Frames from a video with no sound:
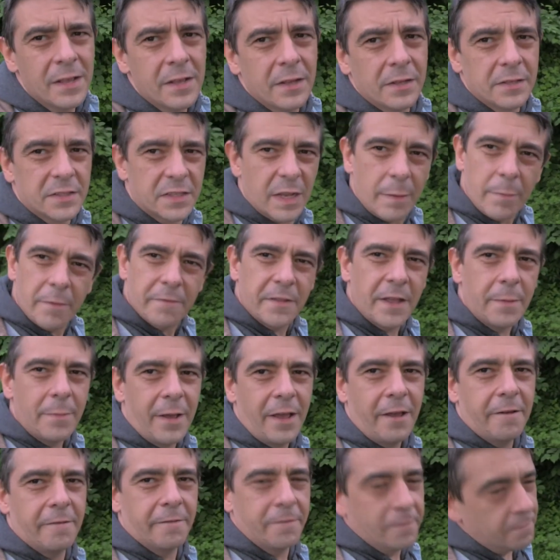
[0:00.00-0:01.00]
Some of them
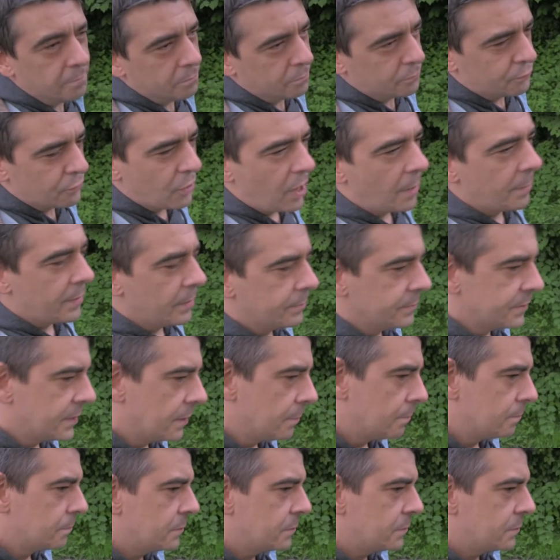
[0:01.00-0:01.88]
have problems.